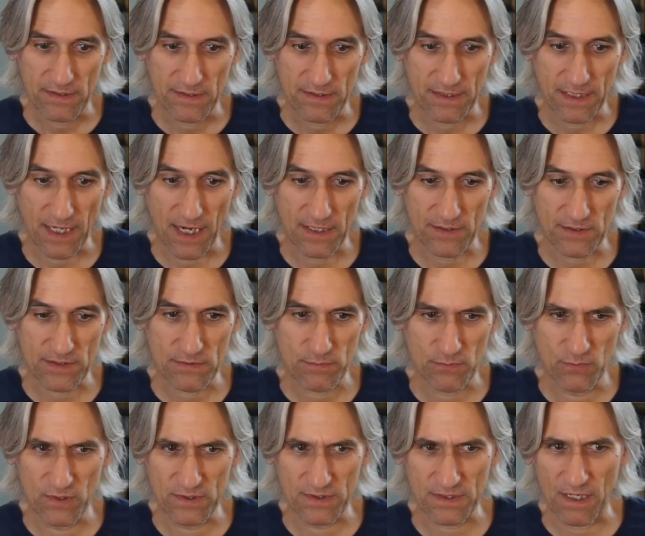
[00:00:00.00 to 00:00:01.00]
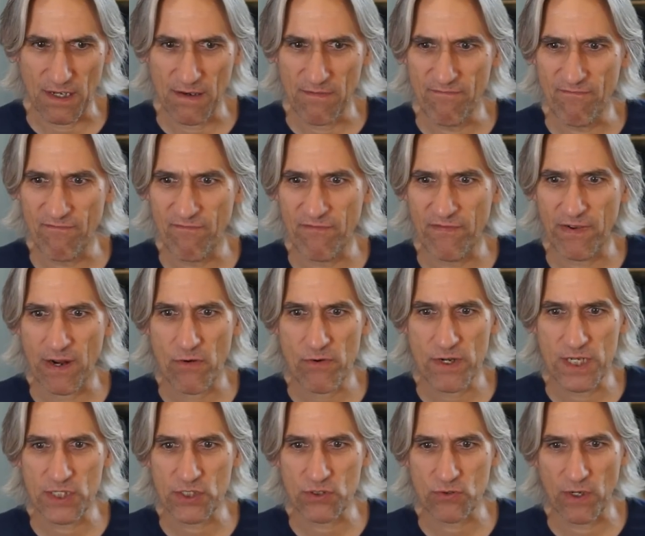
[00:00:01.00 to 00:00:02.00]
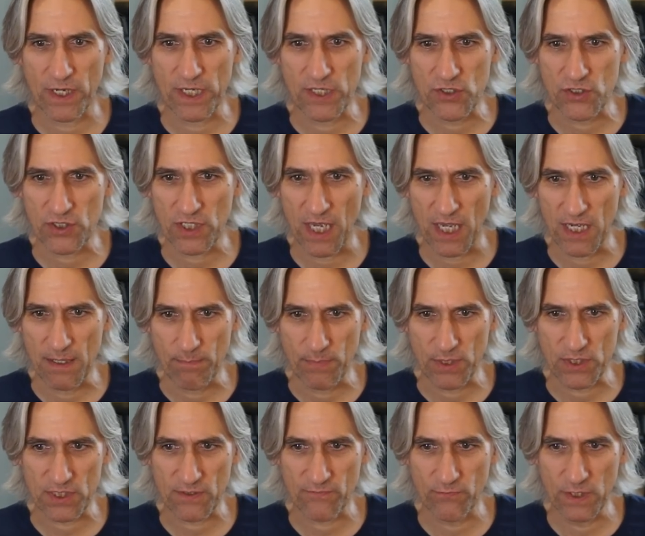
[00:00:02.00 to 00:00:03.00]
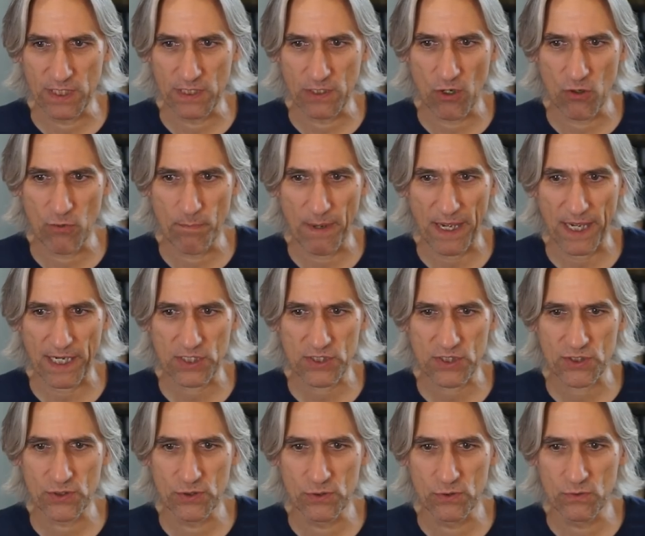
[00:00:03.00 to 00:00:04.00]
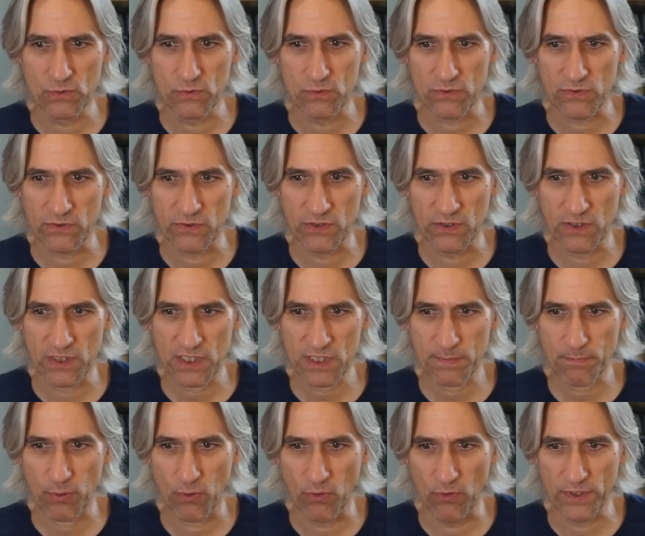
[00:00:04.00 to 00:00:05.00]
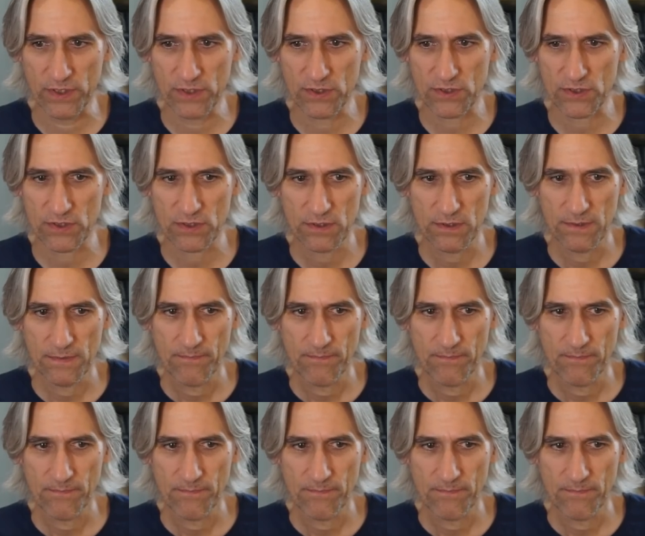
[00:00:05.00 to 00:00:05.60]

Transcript: that was a very strange game, because if we go back to this point